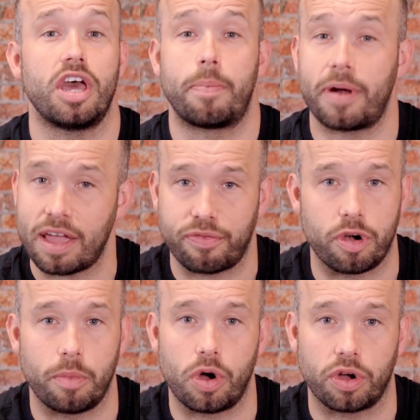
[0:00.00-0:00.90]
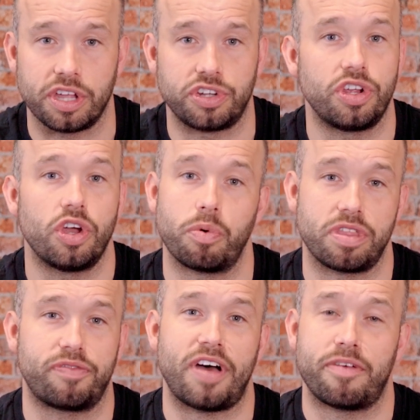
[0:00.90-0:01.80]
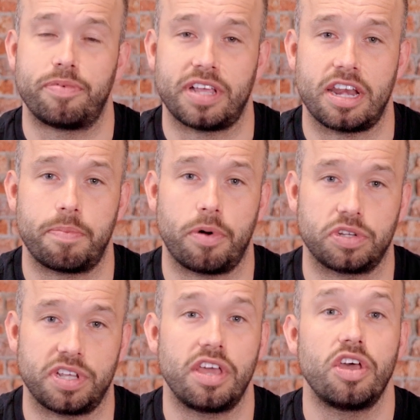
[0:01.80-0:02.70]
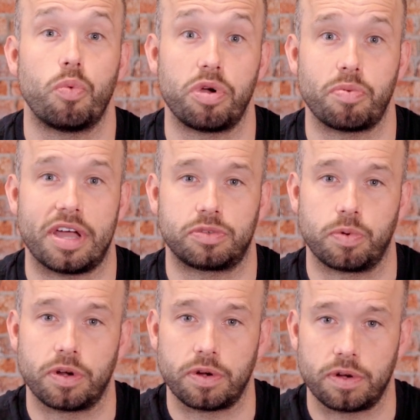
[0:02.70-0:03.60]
apply for a mortgage with a 5% deposit with West One.